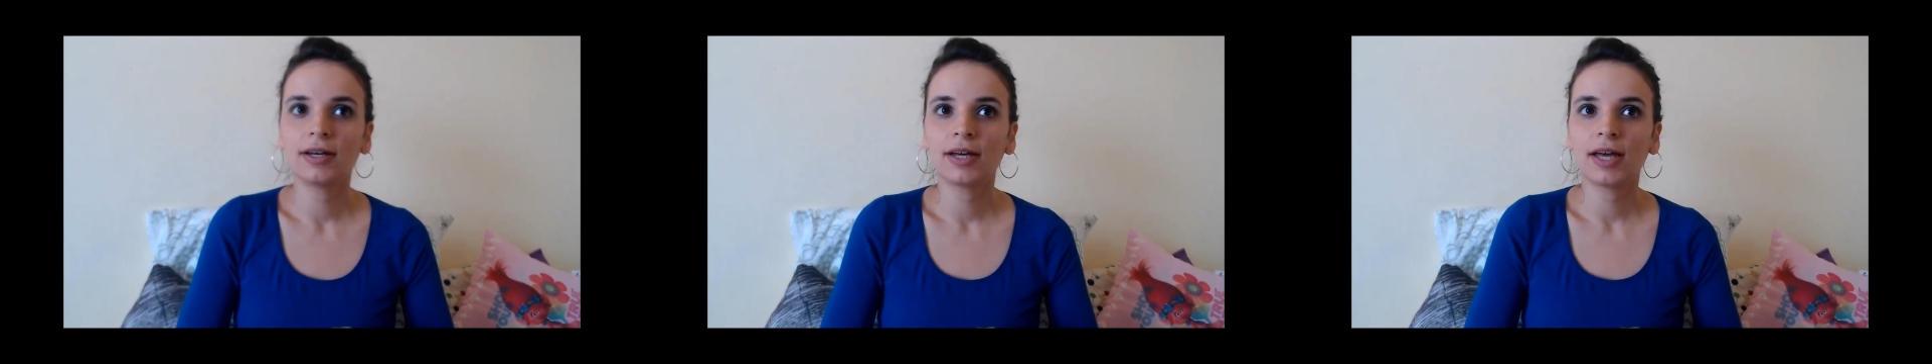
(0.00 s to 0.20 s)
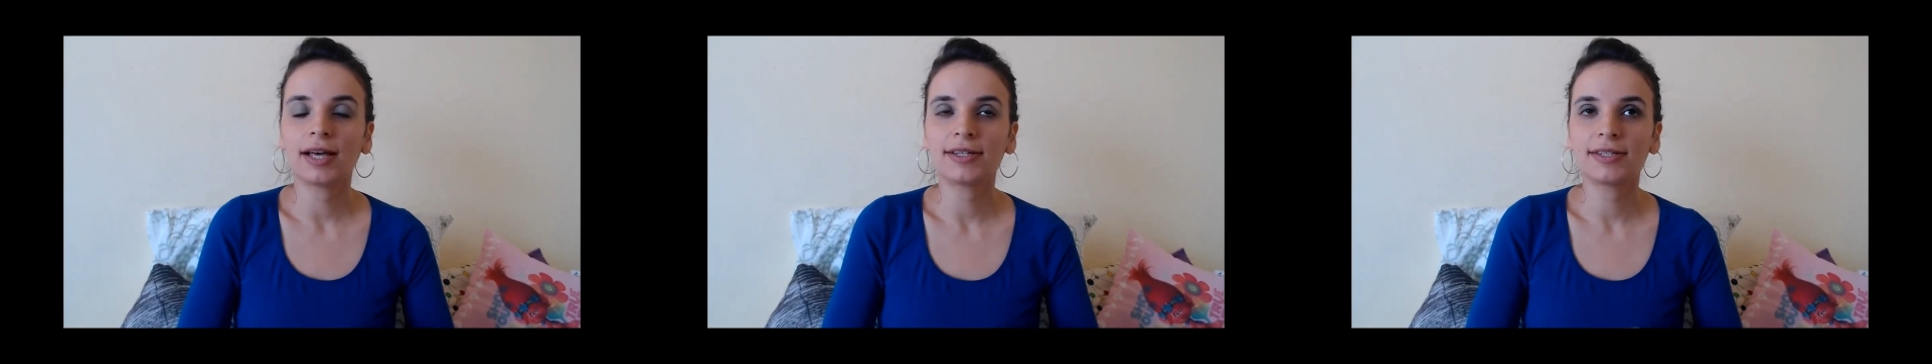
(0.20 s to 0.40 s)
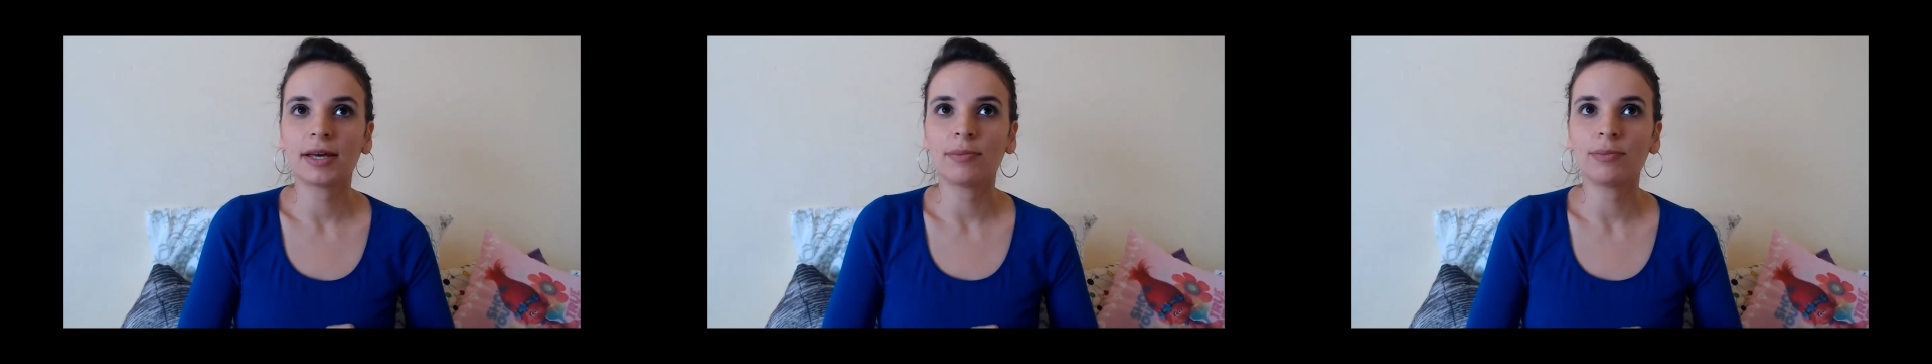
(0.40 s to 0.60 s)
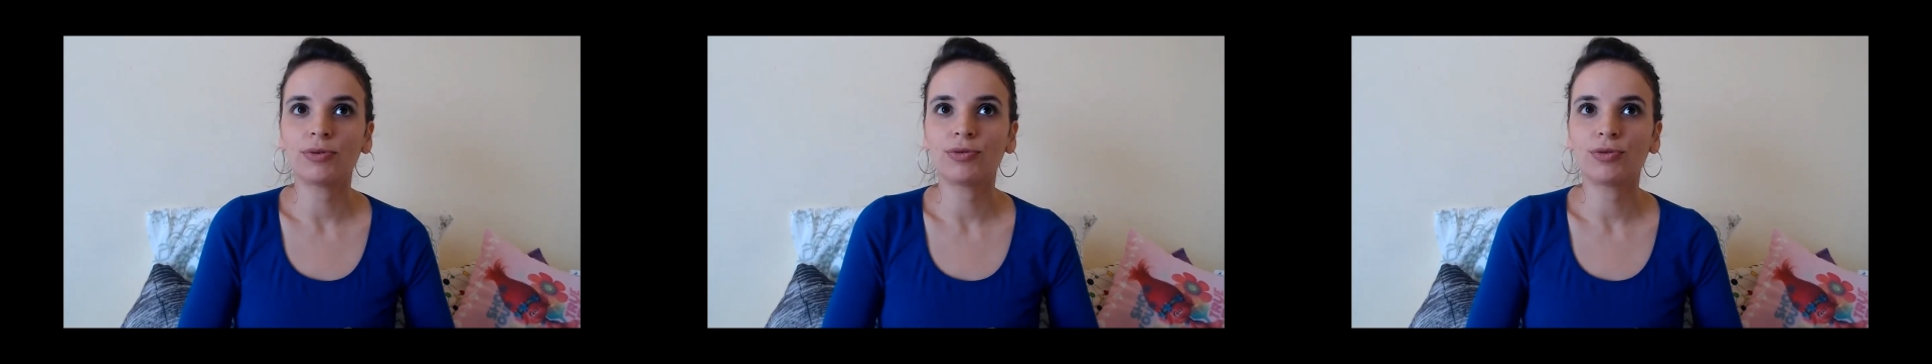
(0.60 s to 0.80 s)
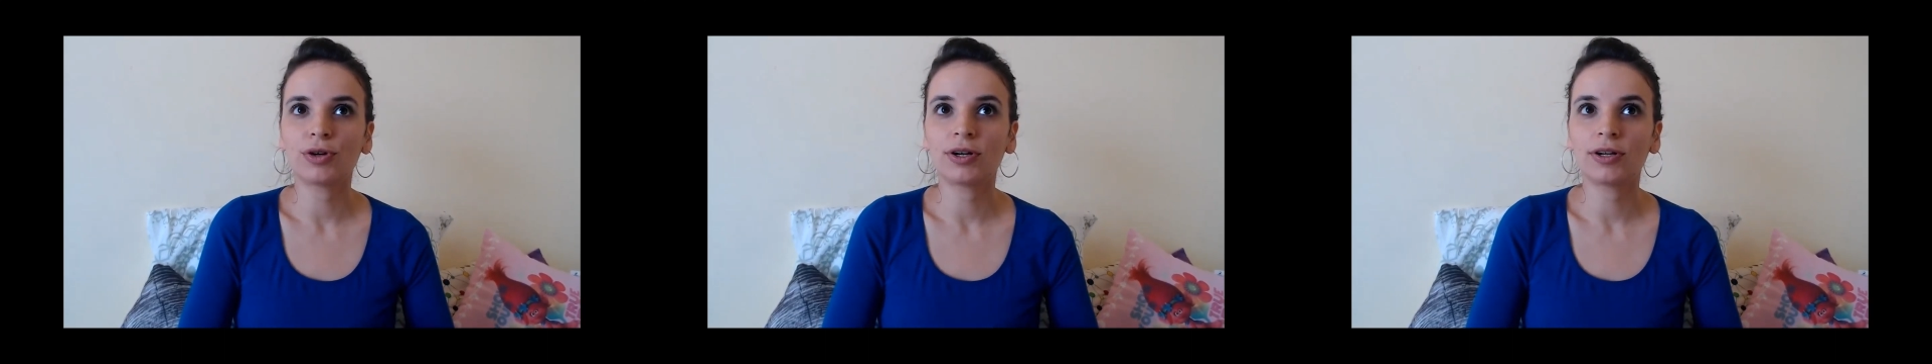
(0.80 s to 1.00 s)
except
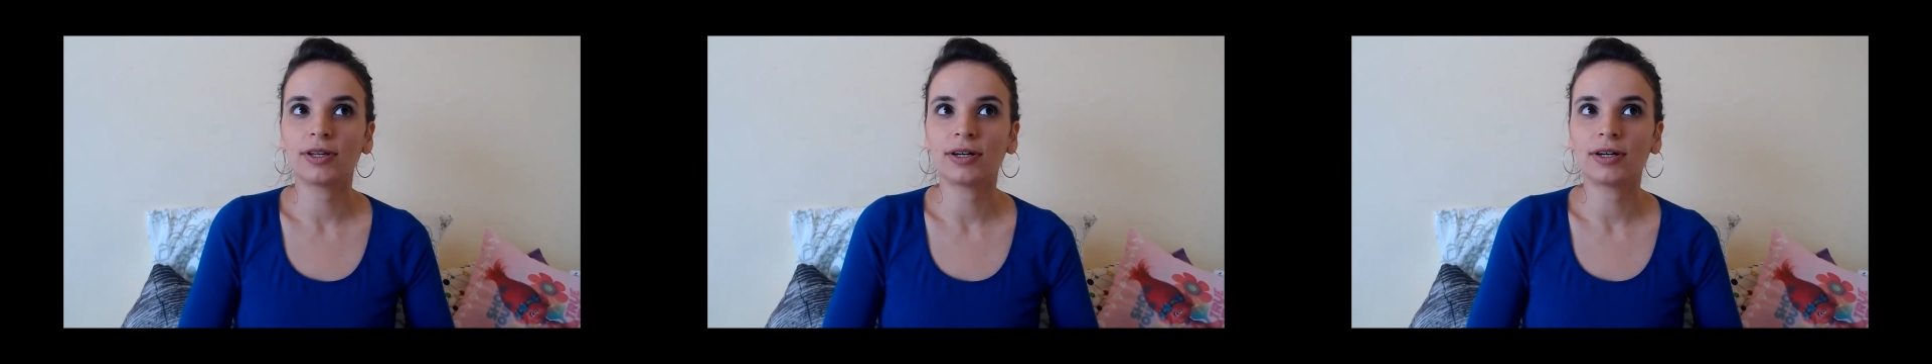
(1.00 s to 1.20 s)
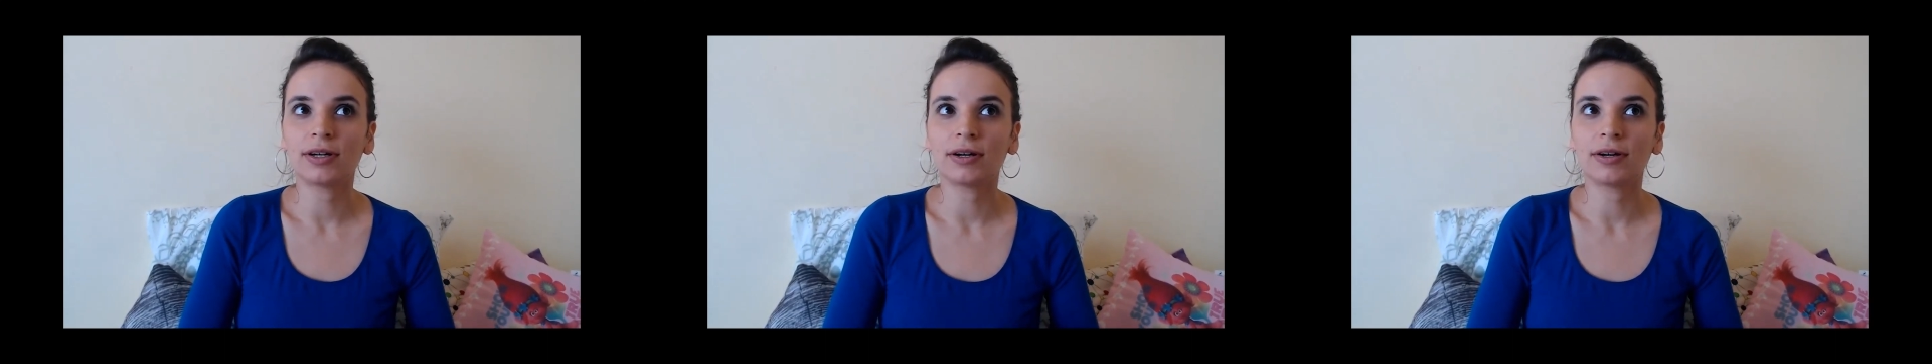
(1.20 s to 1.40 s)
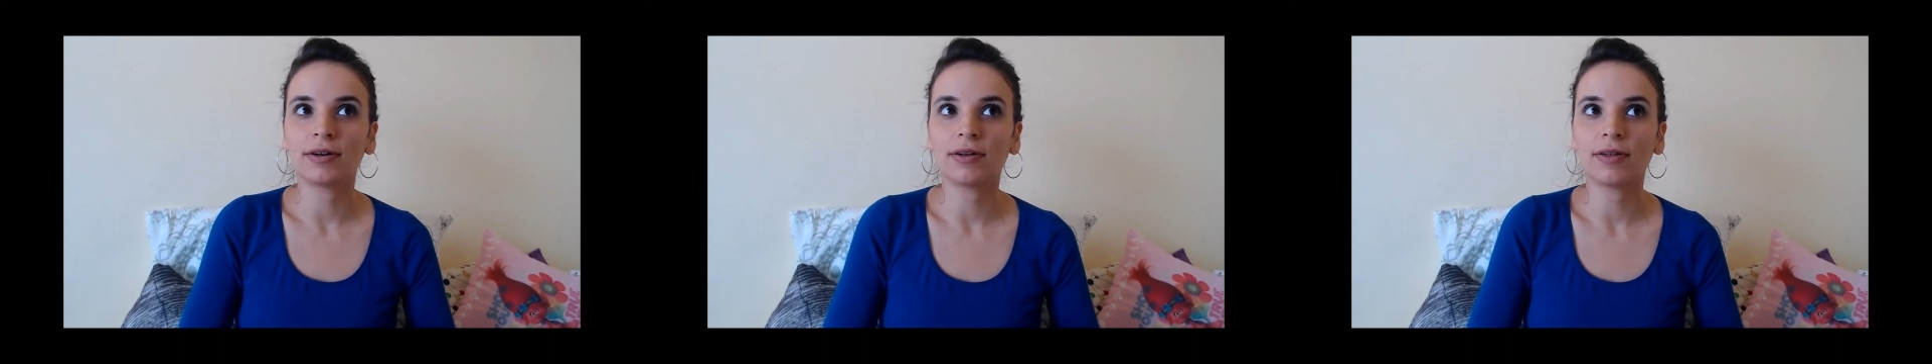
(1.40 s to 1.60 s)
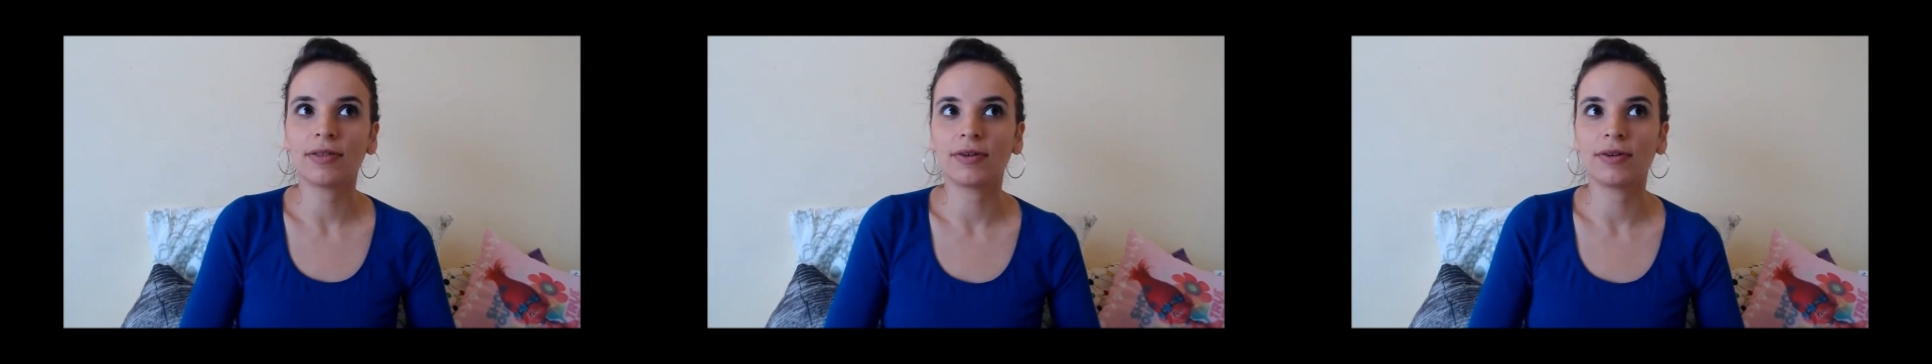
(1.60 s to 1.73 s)
for the